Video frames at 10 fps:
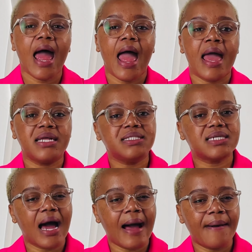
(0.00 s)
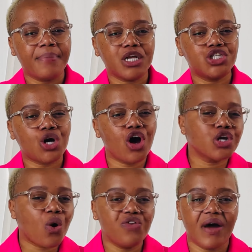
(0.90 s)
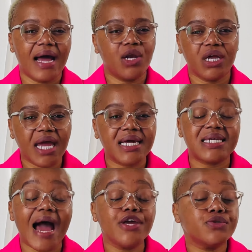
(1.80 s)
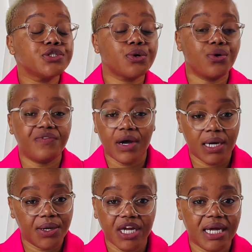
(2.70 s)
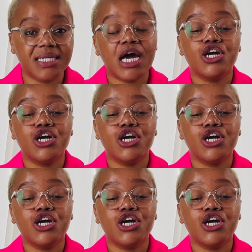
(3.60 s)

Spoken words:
And don't over allocate. I used to over allocate.